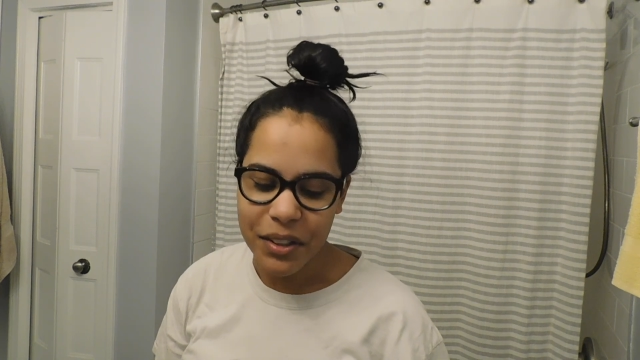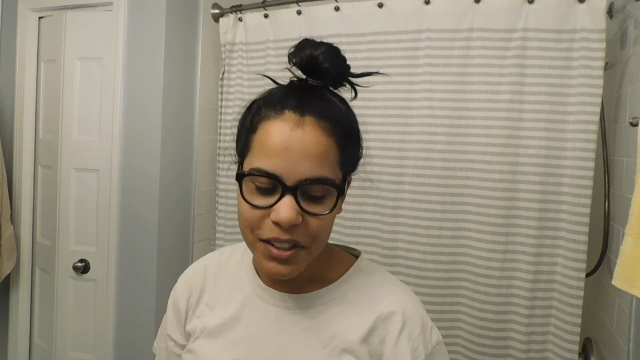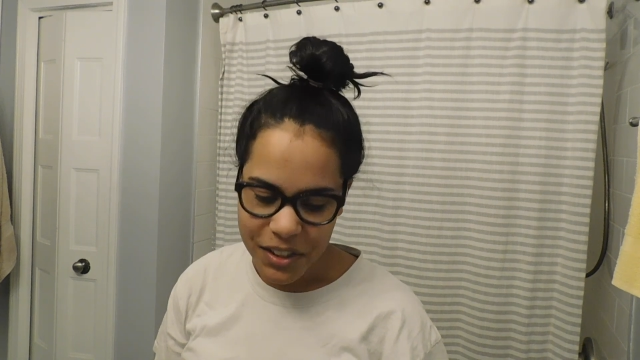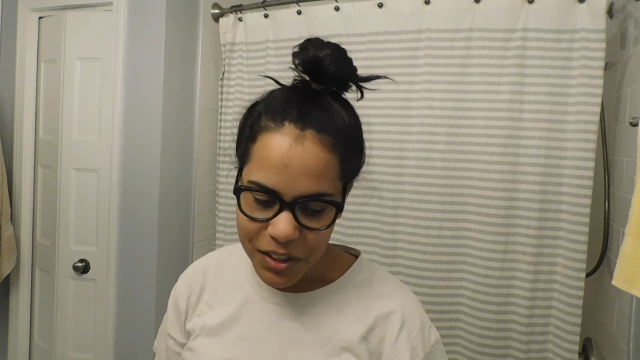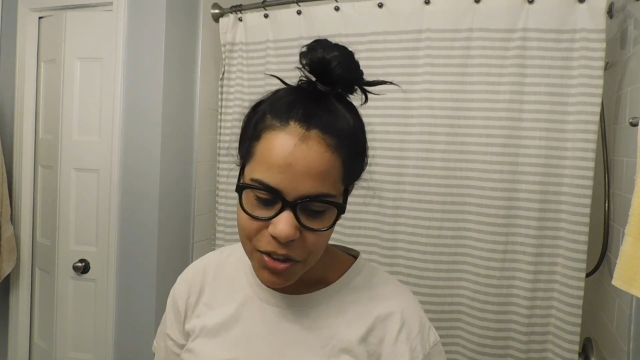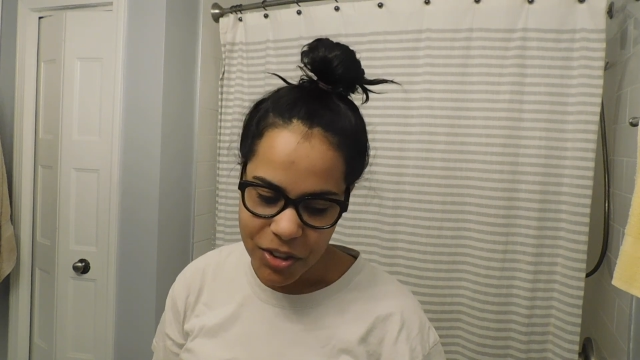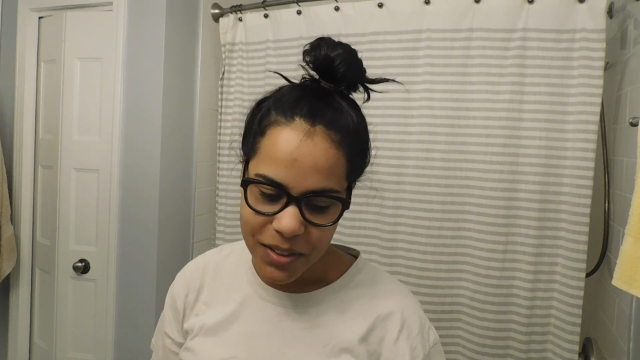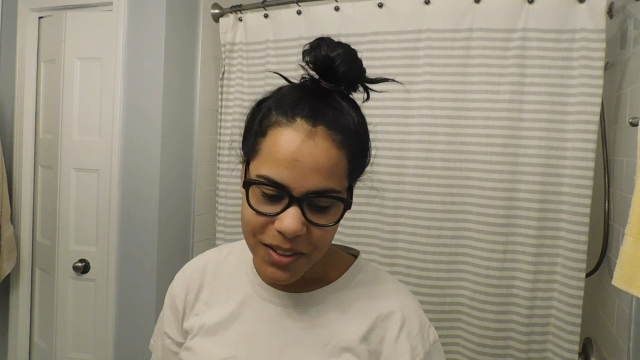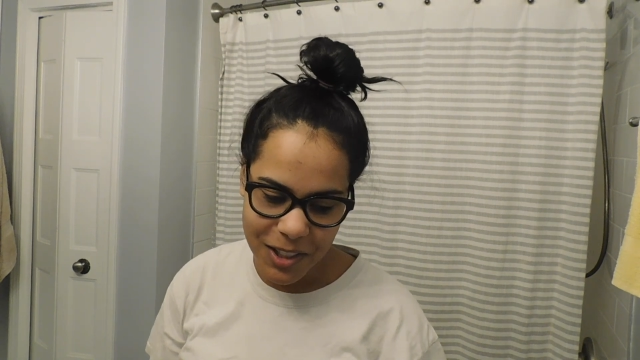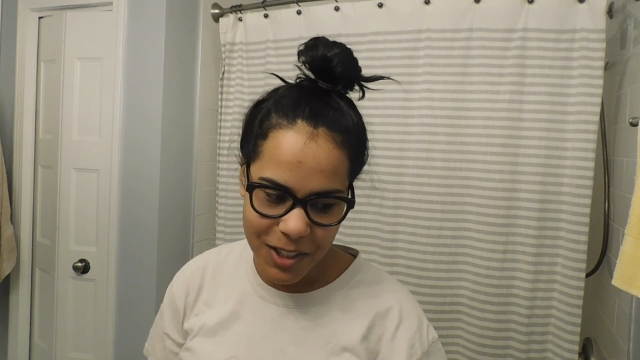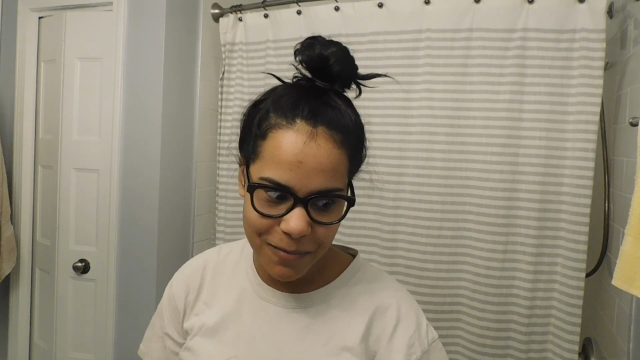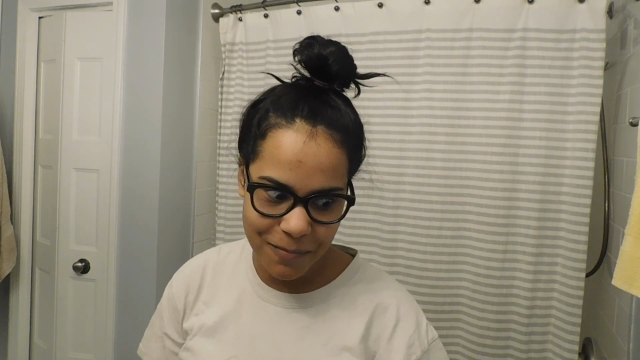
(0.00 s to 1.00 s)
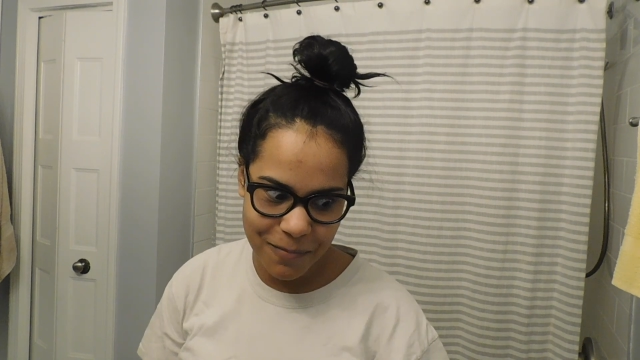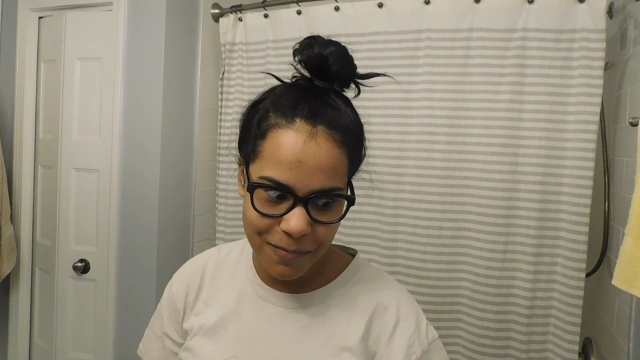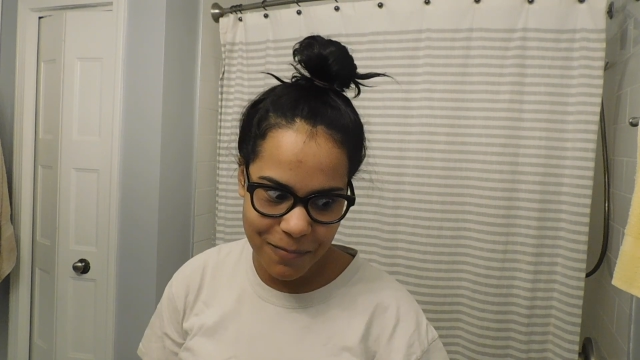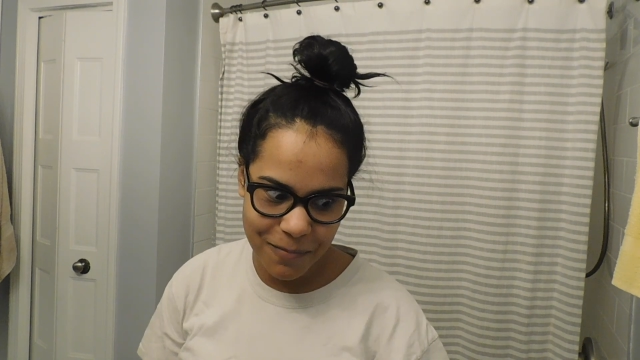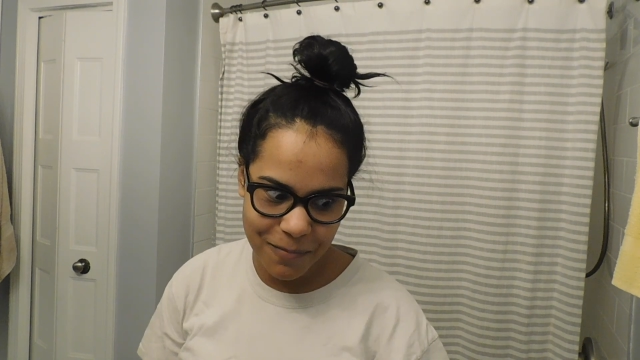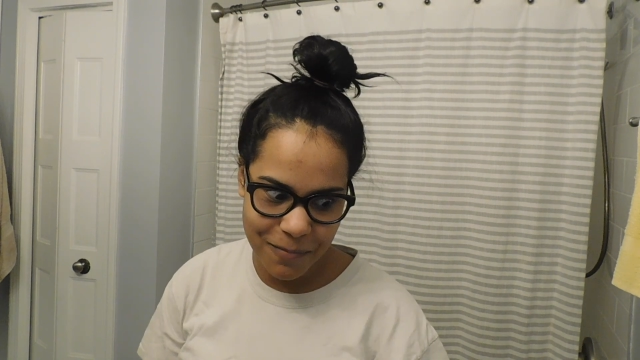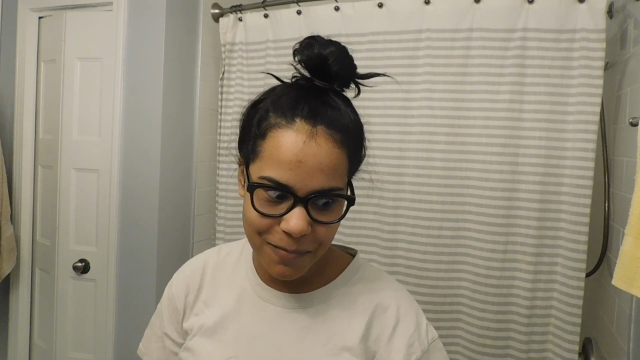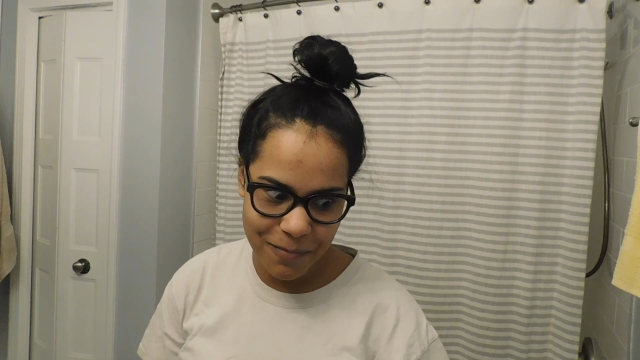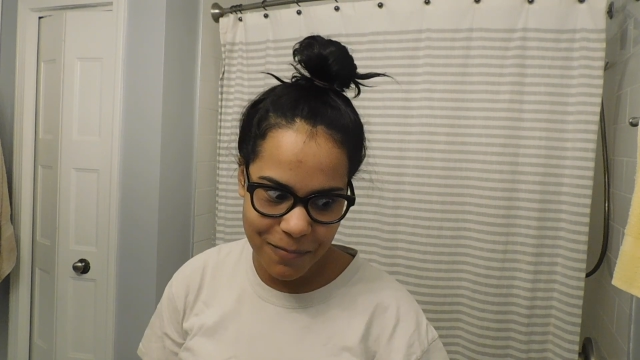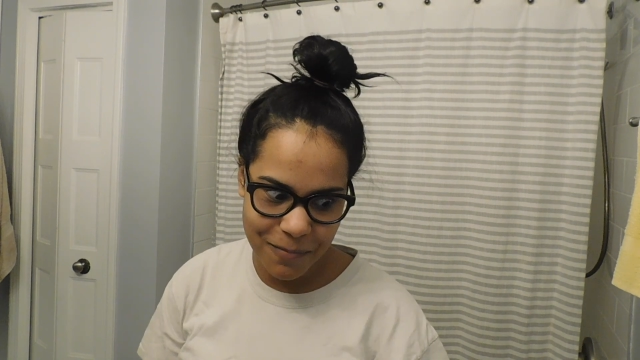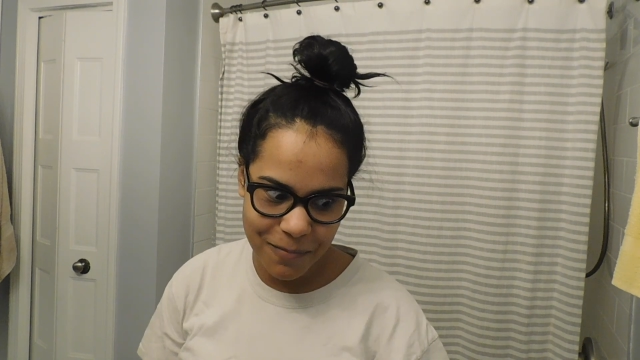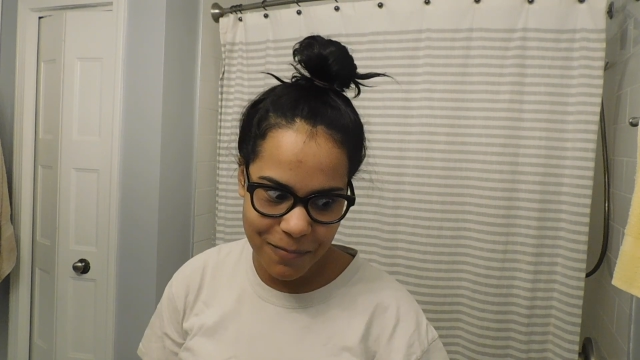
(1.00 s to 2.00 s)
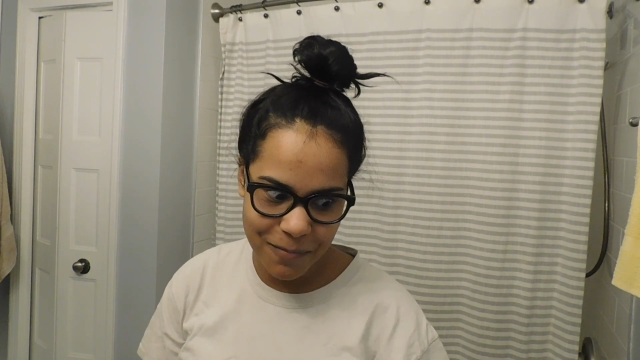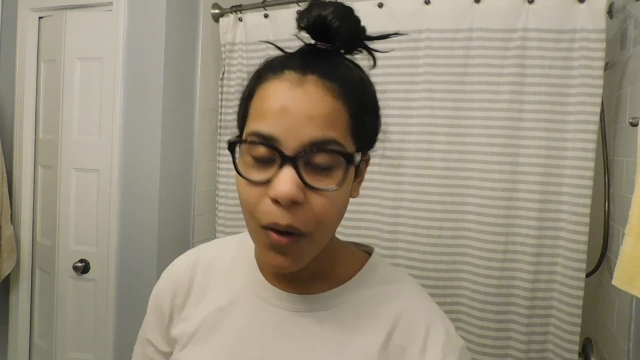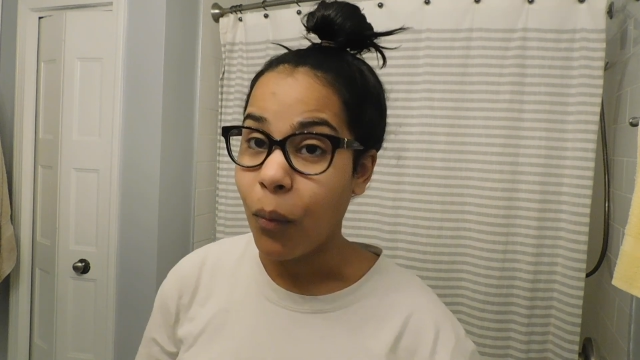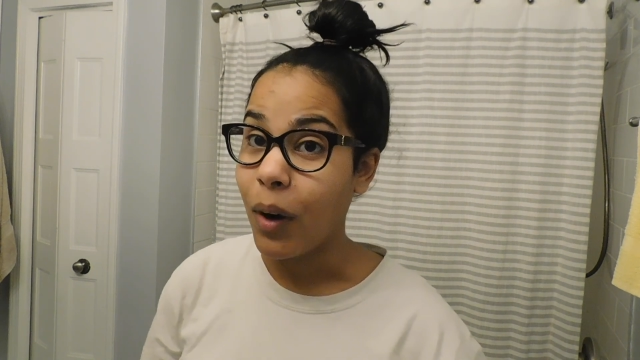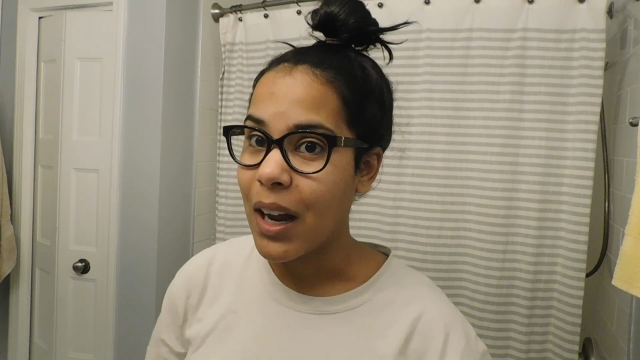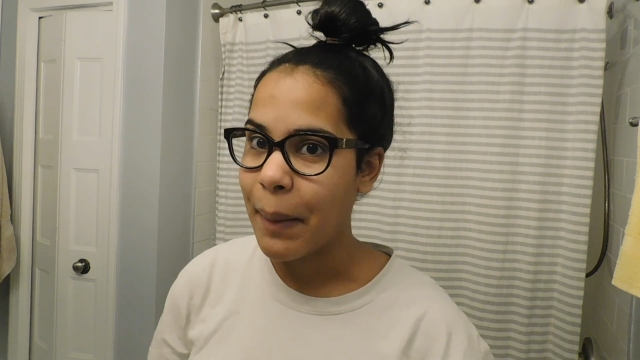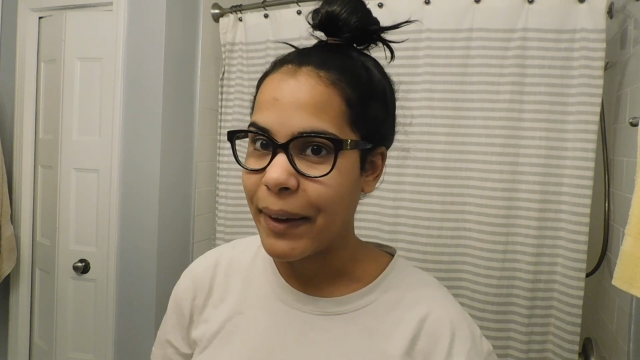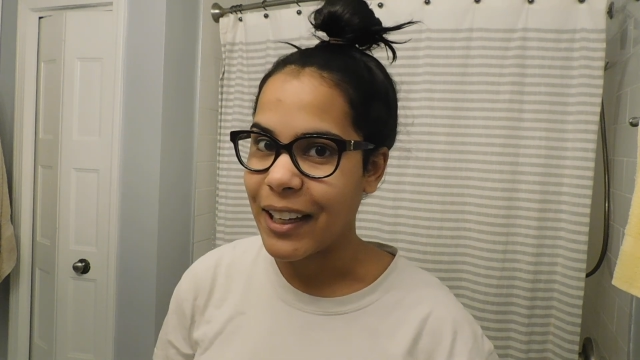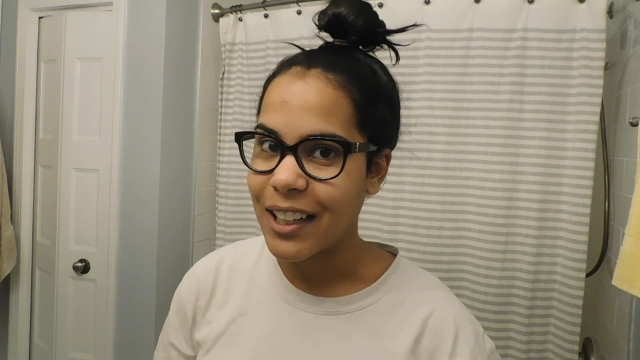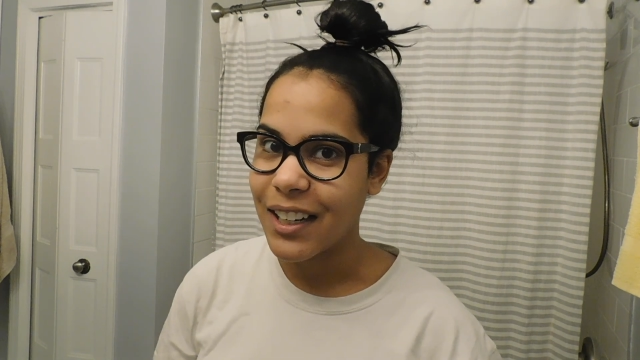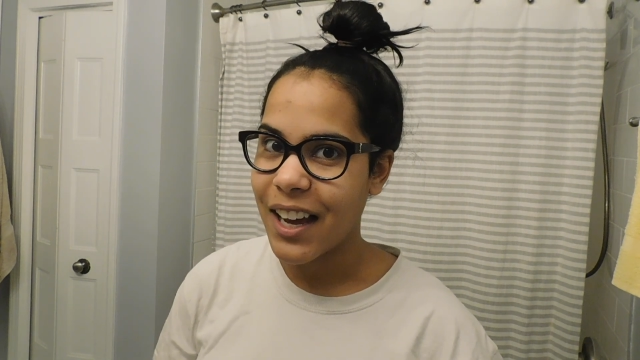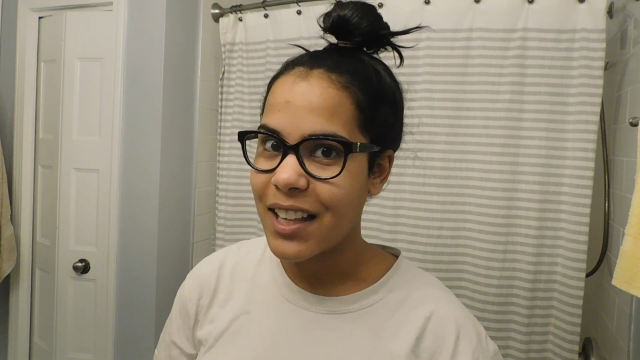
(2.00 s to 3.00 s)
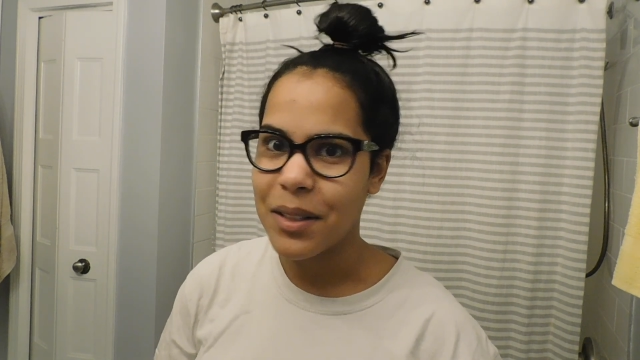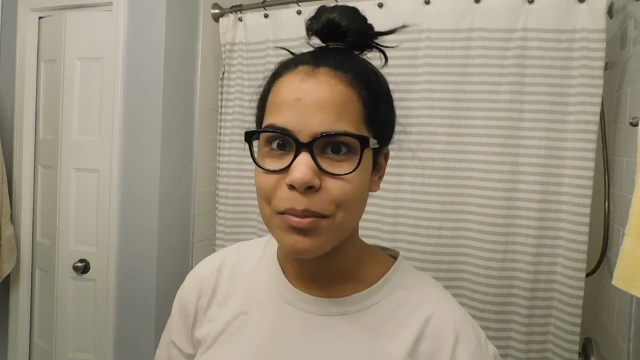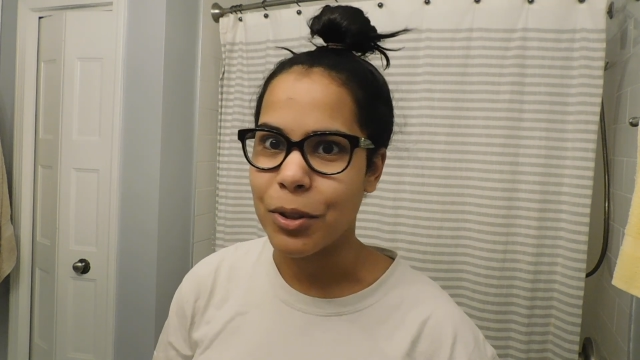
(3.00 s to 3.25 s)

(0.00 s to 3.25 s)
extensions. Why am I gonna dye them?